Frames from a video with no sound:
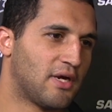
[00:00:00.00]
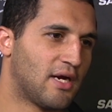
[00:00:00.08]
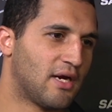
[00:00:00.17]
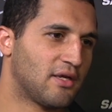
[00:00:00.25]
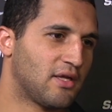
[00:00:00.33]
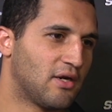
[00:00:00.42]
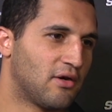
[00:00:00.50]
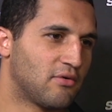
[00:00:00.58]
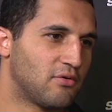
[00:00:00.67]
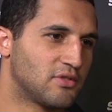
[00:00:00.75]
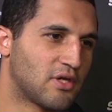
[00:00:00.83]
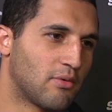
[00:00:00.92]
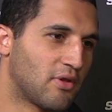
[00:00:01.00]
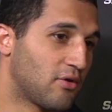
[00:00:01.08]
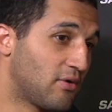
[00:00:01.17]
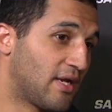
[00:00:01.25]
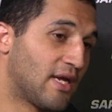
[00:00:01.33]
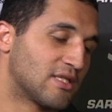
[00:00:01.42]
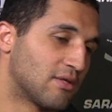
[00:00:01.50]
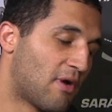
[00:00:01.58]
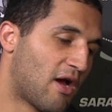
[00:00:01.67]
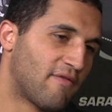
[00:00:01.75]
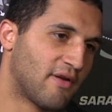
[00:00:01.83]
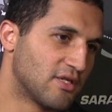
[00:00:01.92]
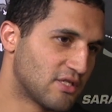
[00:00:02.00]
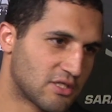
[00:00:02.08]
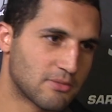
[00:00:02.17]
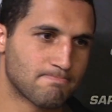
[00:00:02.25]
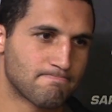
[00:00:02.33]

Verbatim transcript: Uh, you know, who's good with who to get some offense.